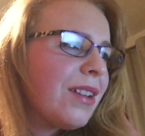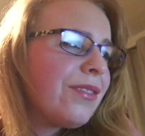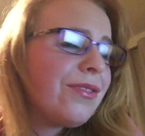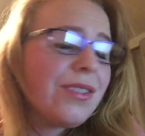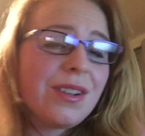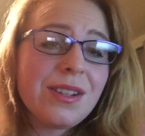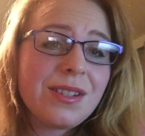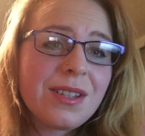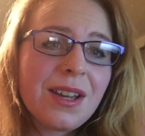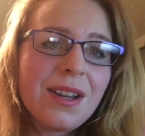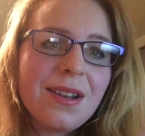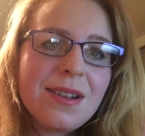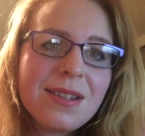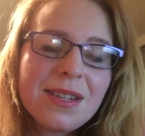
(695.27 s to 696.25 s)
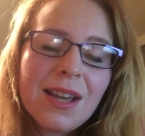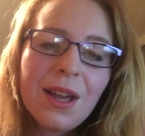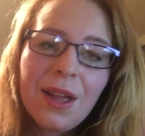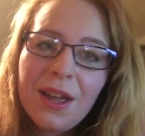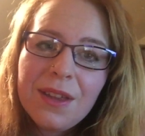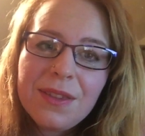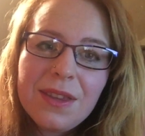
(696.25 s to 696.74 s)
for skirts.
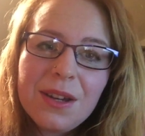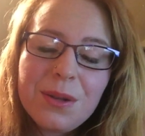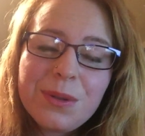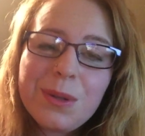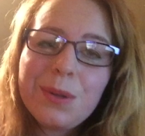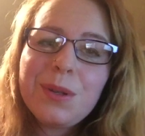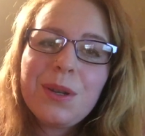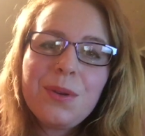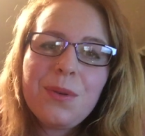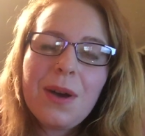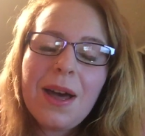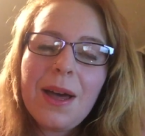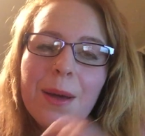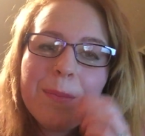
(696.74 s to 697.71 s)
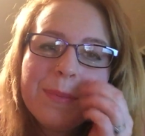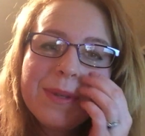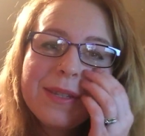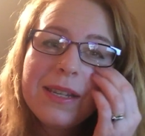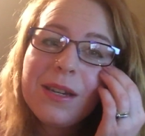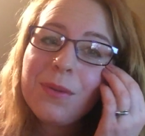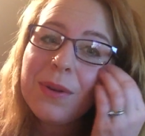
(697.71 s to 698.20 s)
They also do
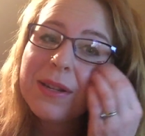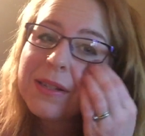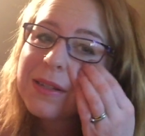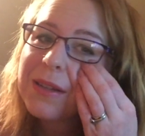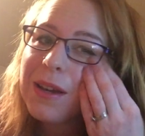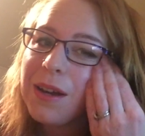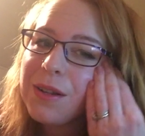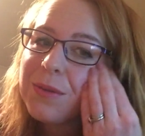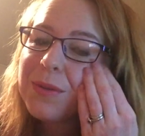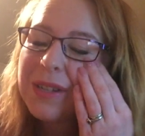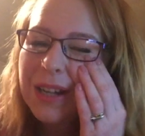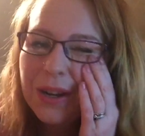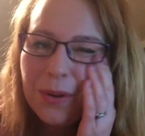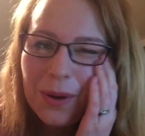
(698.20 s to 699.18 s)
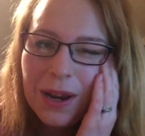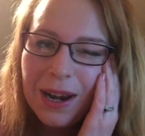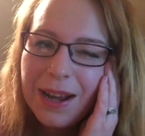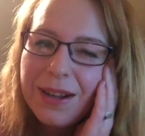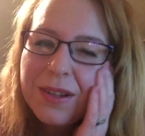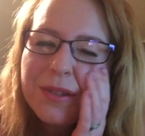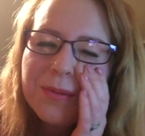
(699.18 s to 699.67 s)
sequin skirts, which I quite
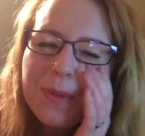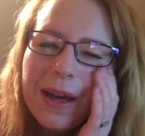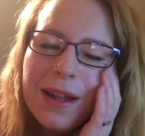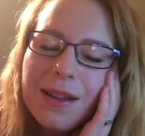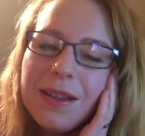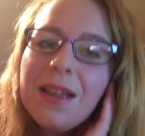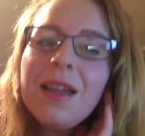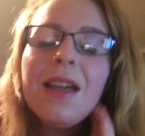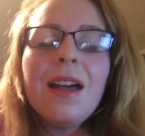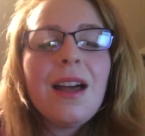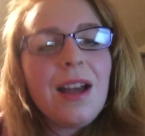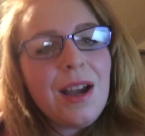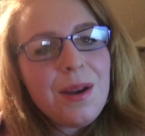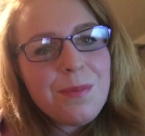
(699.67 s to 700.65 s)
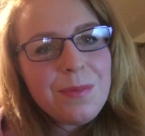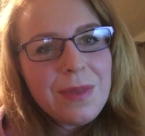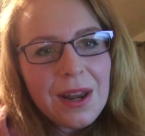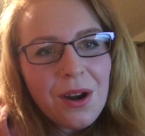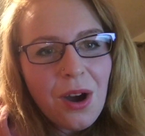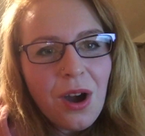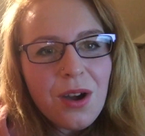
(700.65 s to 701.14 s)
like as well.
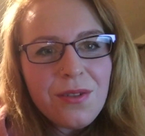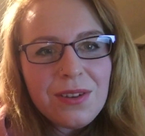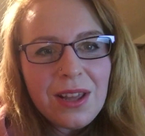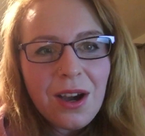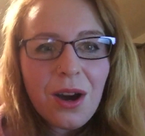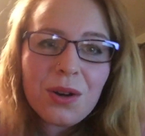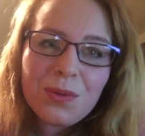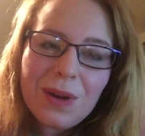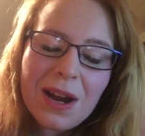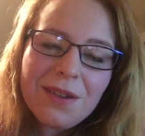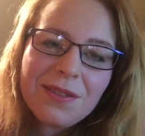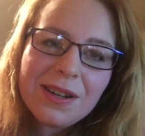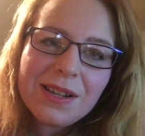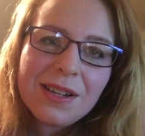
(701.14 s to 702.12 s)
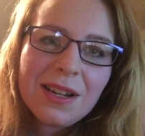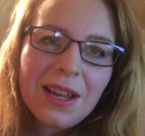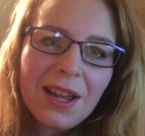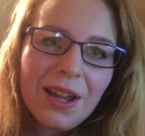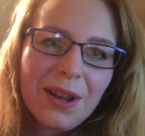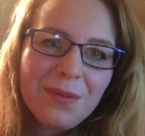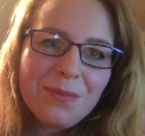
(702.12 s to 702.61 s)
They're not overly hard wearing
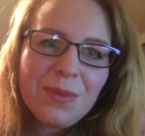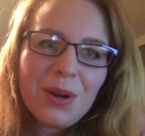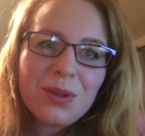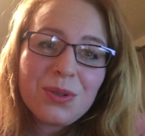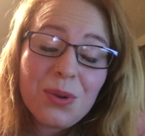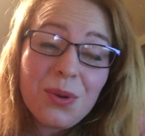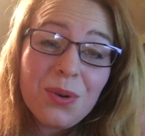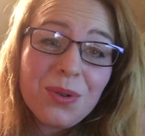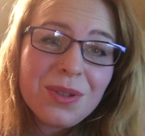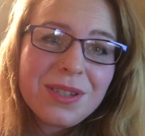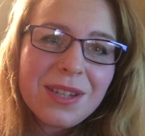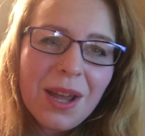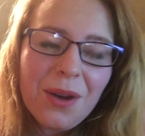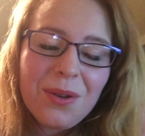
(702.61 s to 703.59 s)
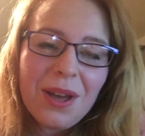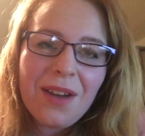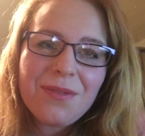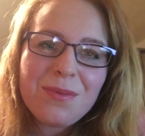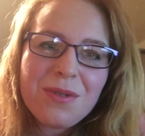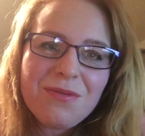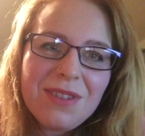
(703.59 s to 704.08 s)
at all, so you
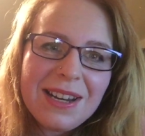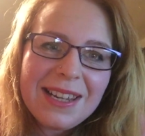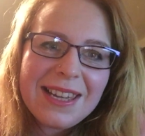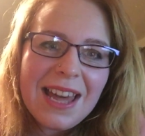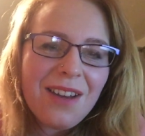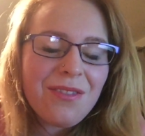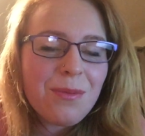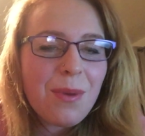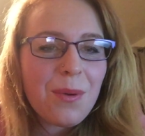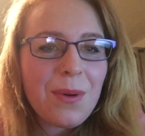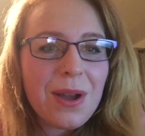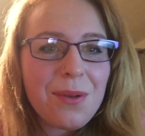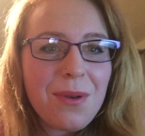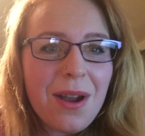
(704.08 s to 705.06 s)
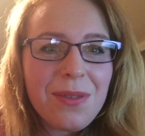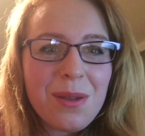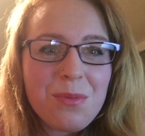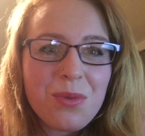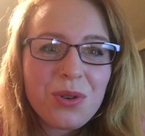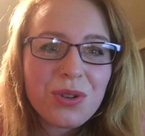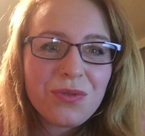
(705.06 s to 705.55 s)
have to be really careful about where you're wearing
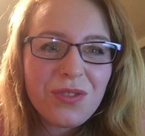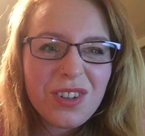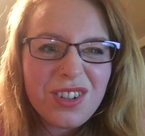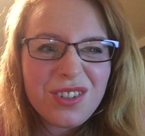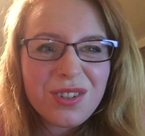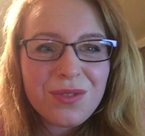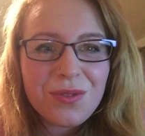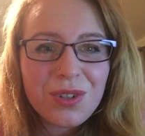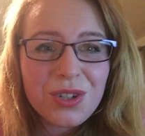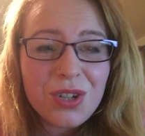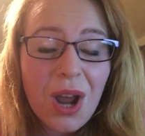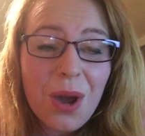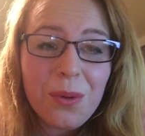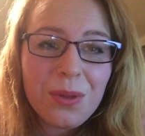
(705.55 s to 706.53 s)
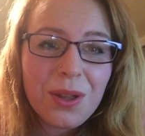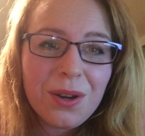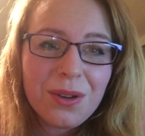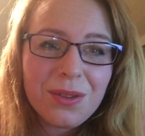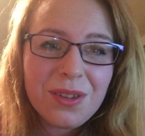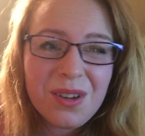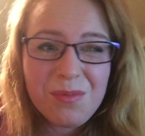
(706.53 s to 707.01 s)
them, more just for show
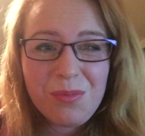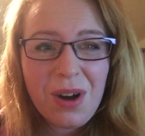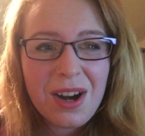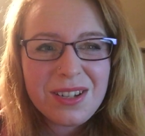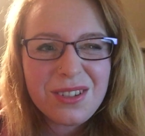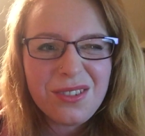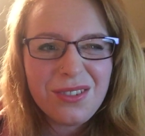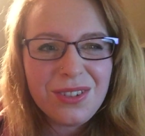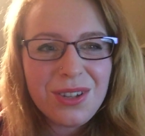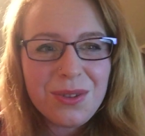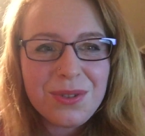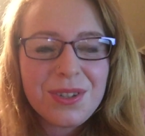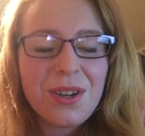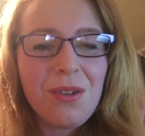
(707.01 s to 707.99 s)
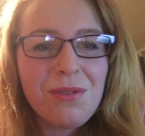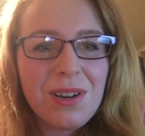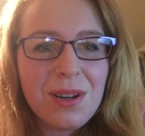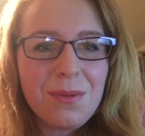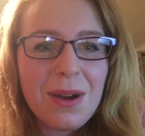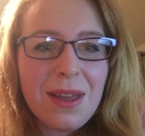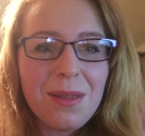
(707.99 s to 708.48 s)
than practical use. You can't
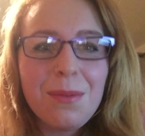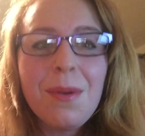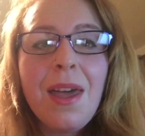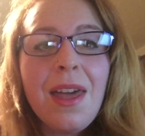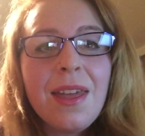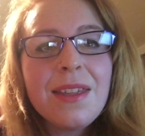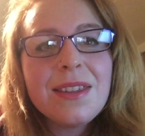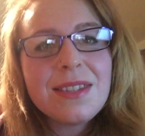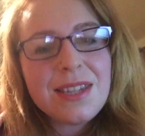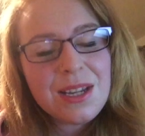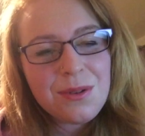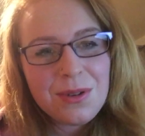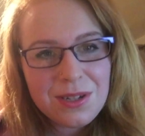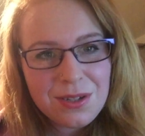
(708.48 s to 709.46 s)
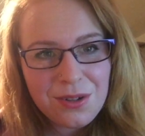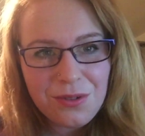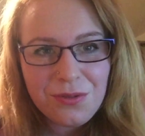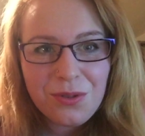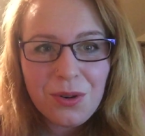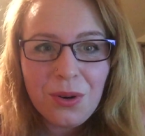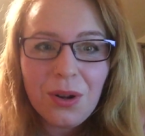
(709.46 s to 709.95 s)
really wear them. The sequins do
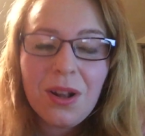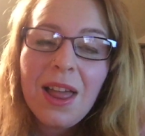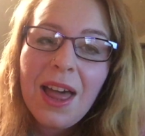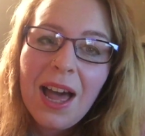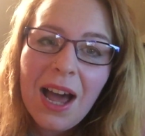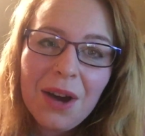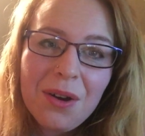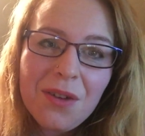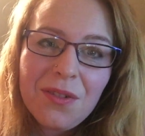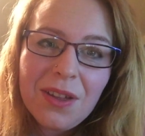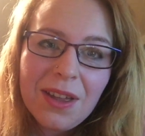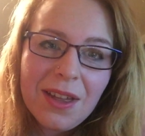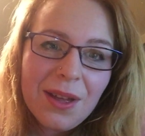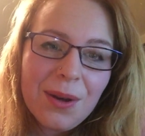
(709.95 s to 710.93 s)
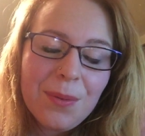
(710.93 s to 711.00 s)
fall. However,